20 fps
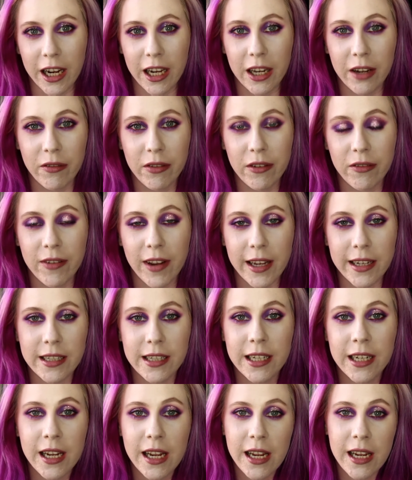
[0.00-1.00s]
I love the
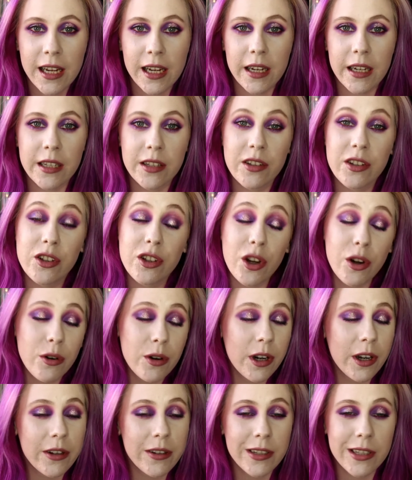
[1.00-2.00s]
fact it's so
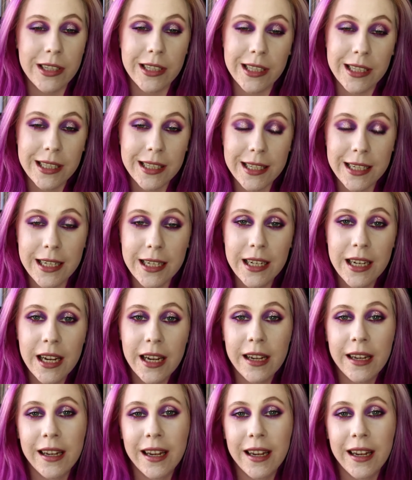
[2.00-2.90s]
close to the sea